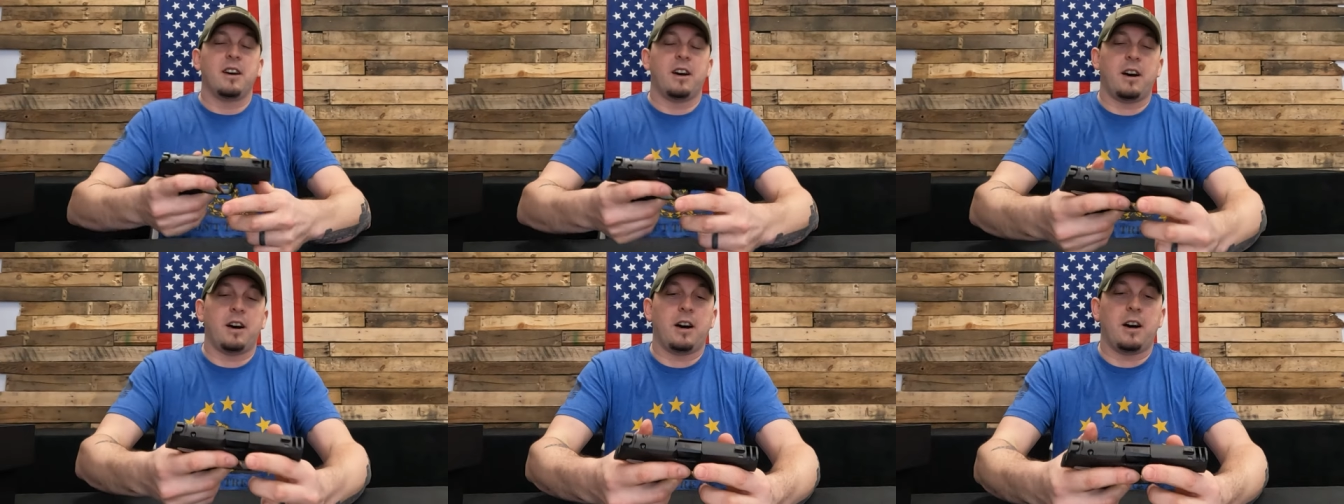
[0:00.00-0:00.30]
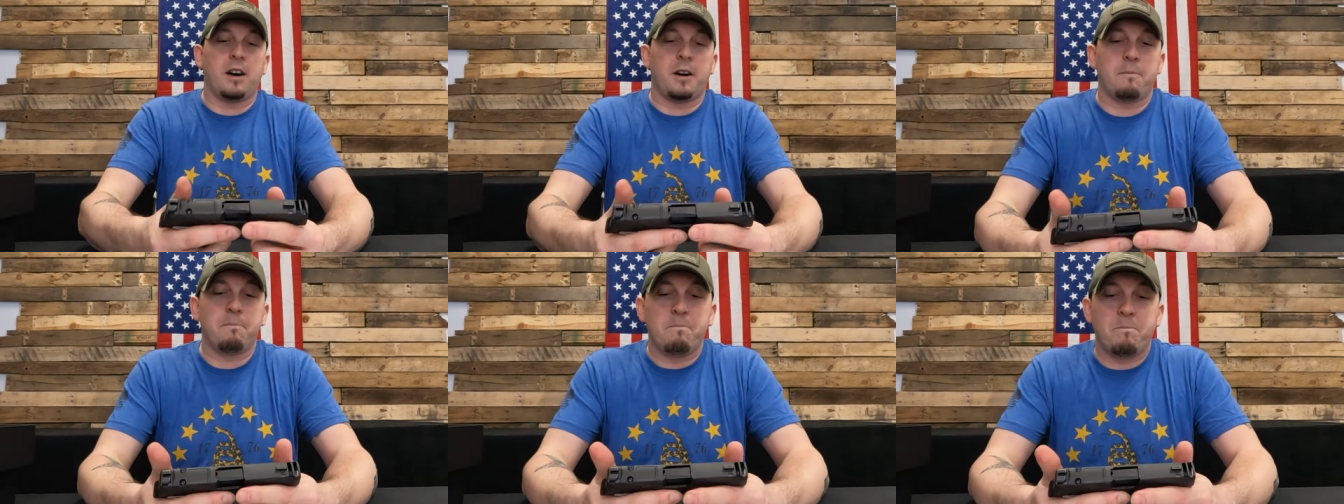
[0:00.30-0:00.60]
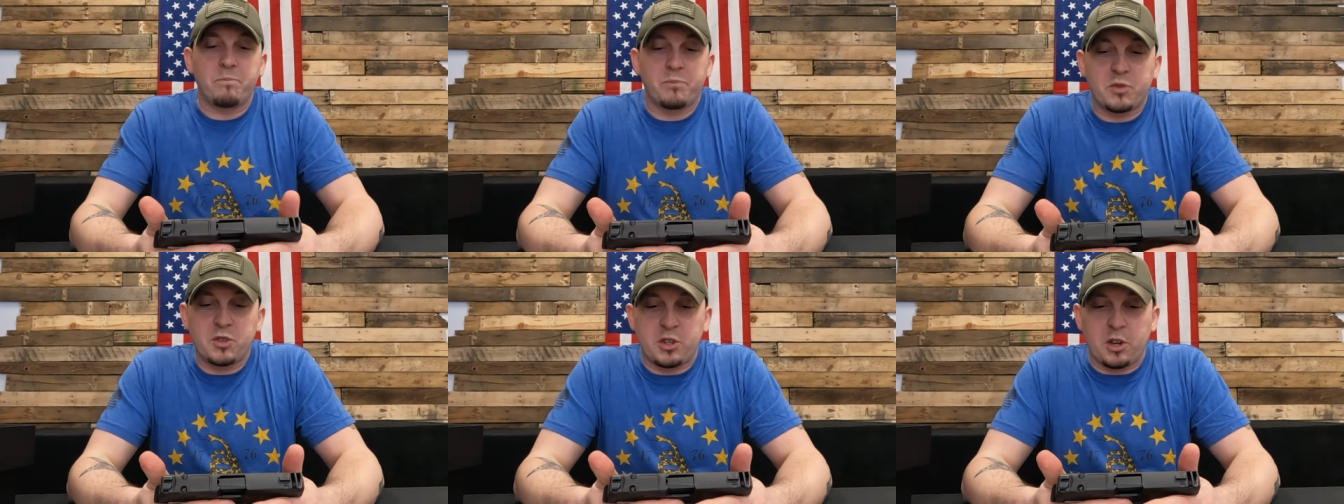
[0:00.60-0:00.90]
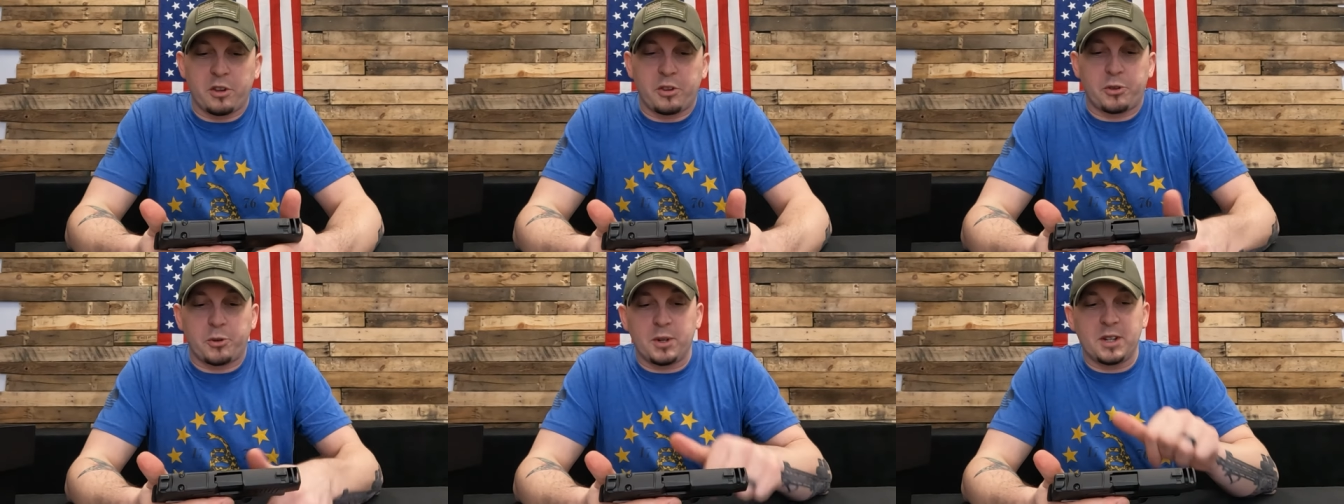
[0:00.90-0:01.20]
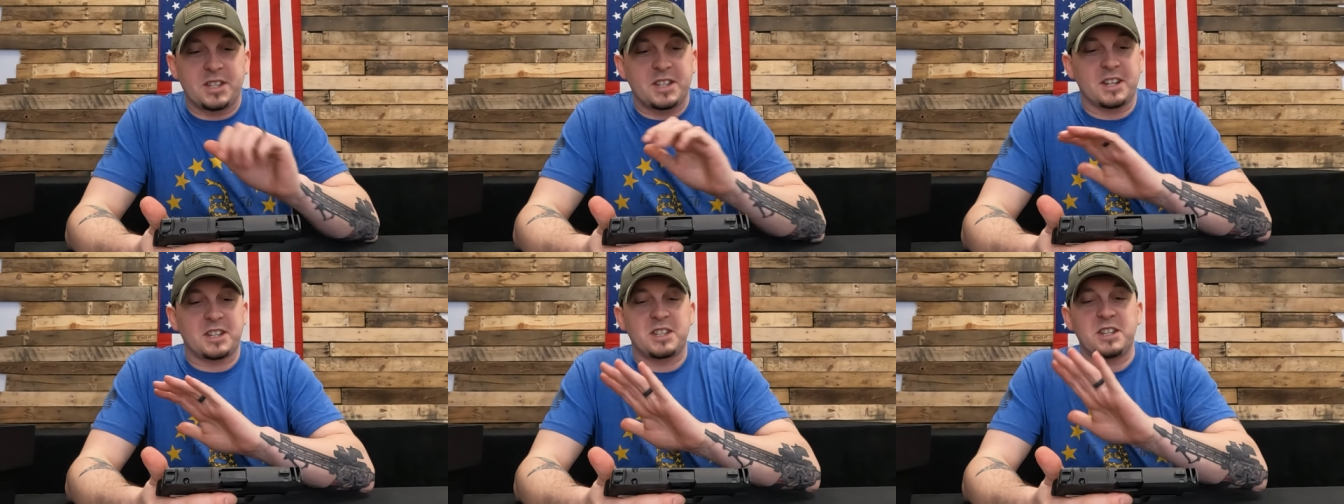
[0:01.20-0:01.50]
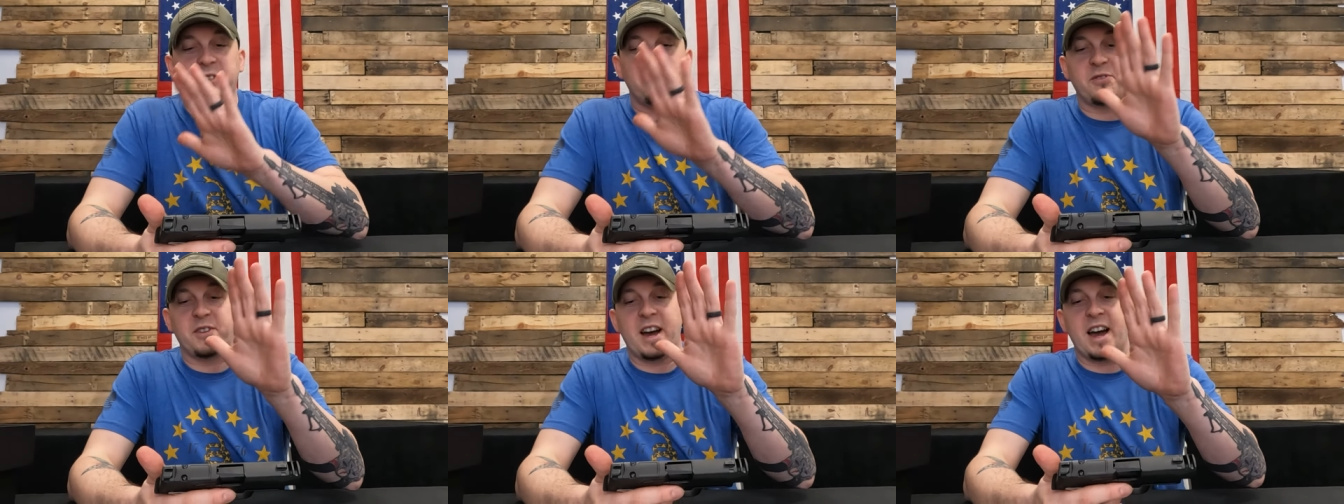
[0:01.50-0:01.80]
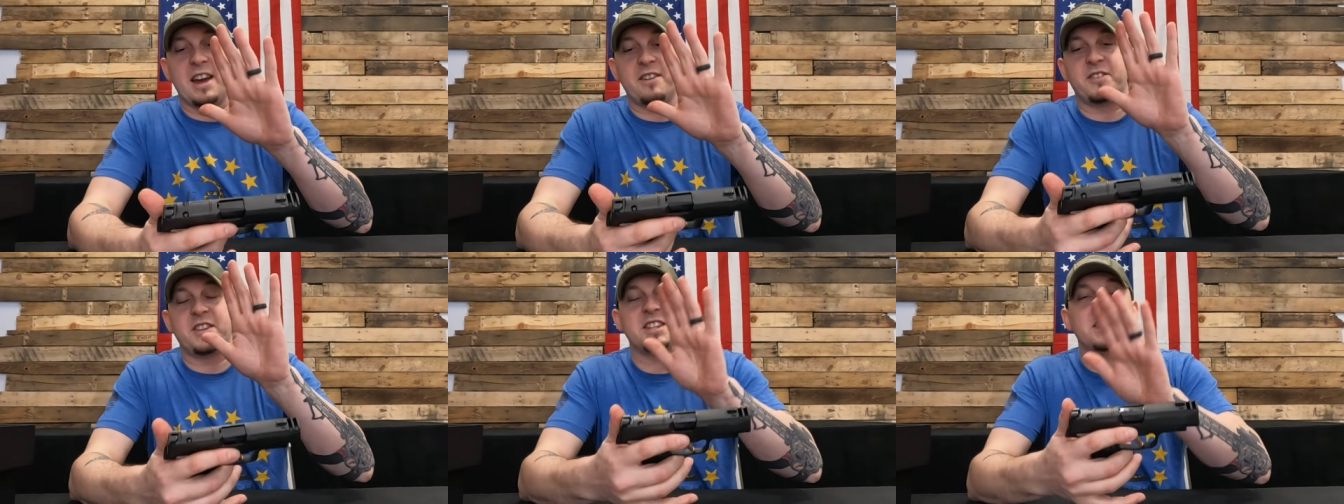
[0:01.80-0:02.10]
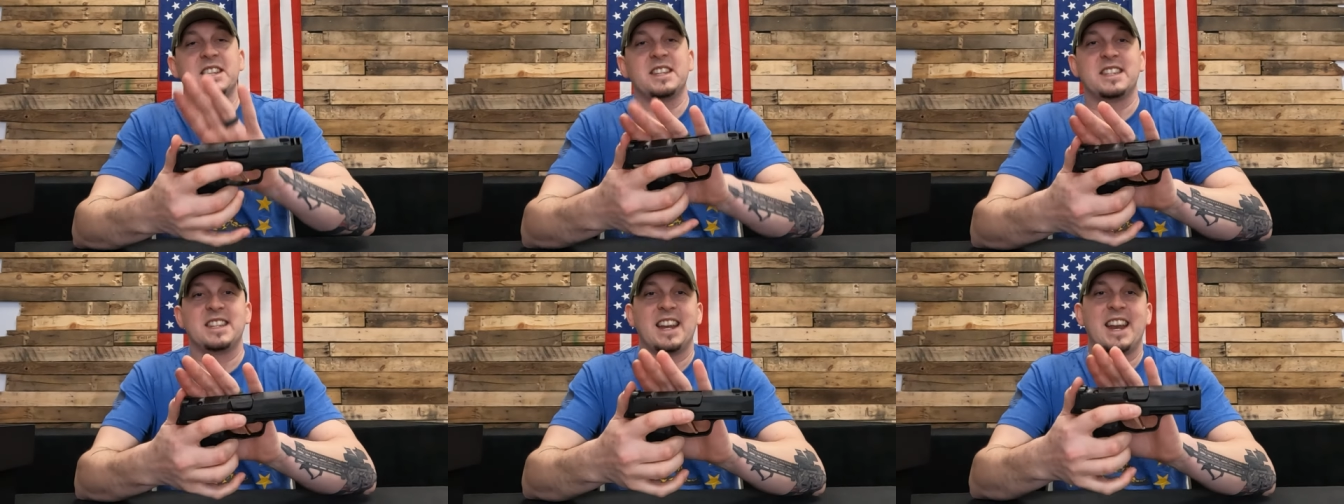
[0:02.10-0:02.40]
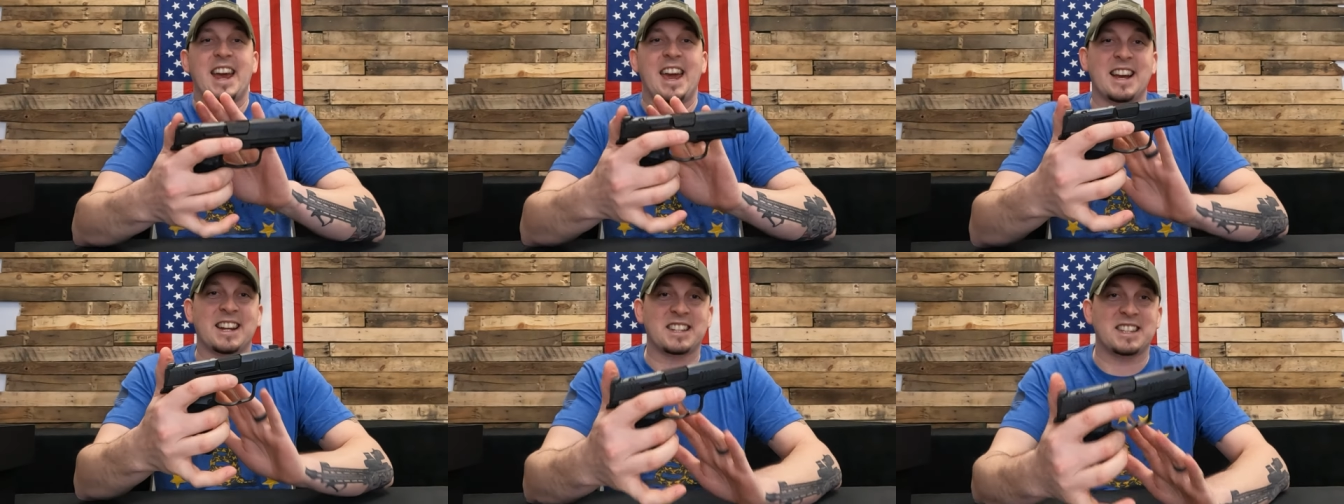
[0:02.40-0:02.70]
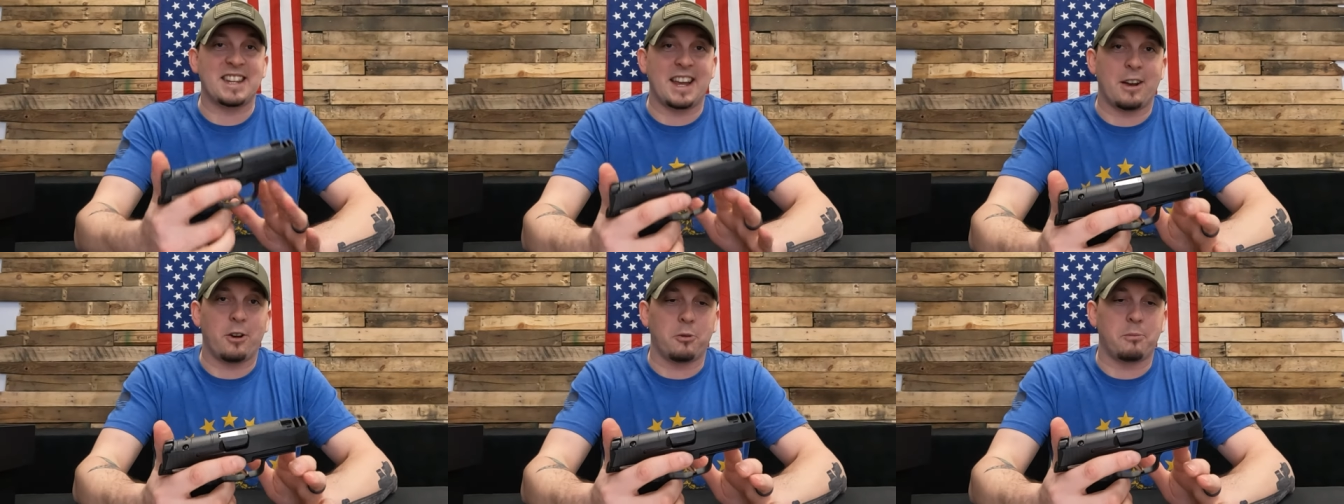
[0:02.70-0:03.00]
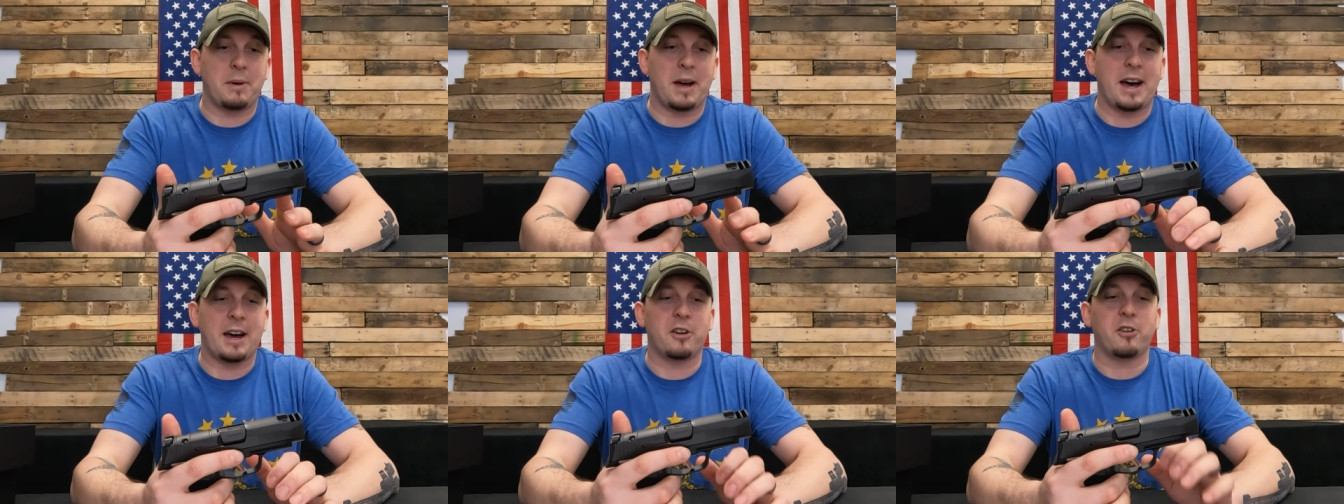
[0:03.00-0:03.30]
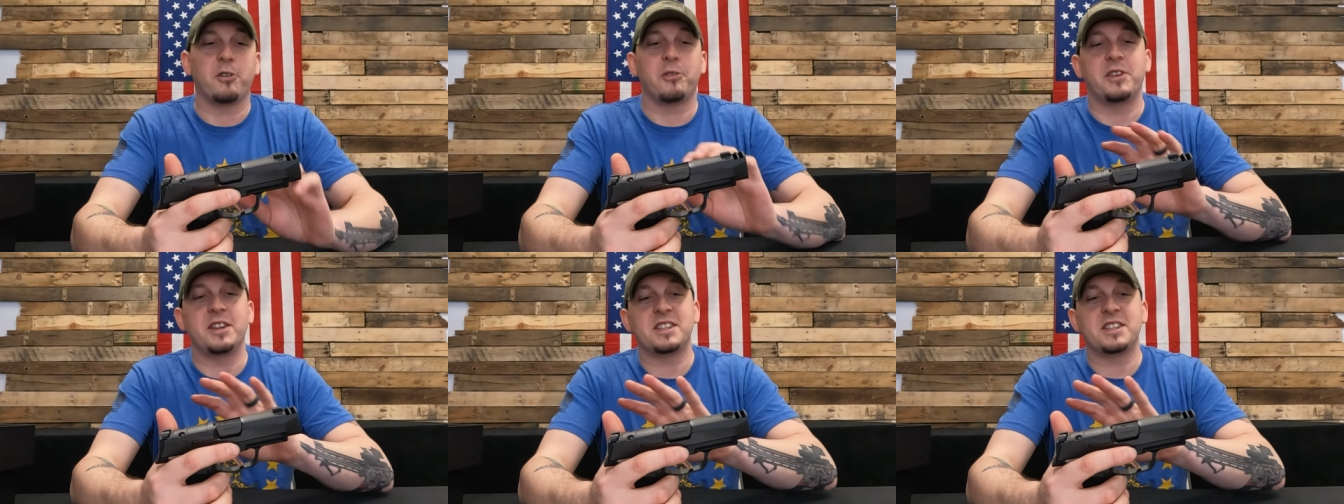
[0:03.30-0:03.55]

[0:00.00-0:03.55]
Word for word: Um, so the 365, this is an XL model.